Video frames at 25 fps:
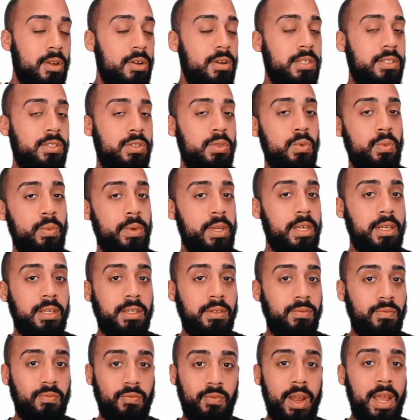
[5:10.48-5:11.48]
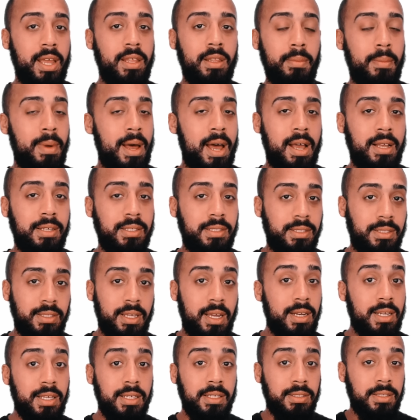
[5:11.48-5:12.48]
32-week randomized
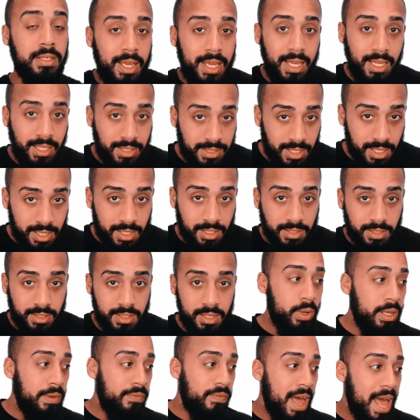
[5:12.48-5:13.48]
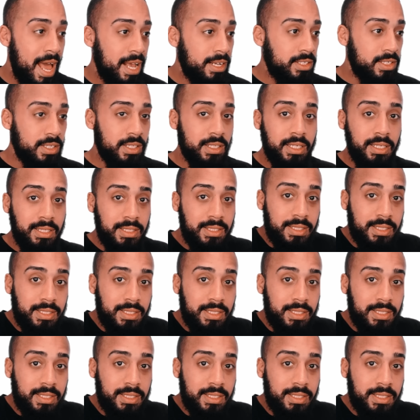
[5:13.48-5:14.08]
studies exist. We've actually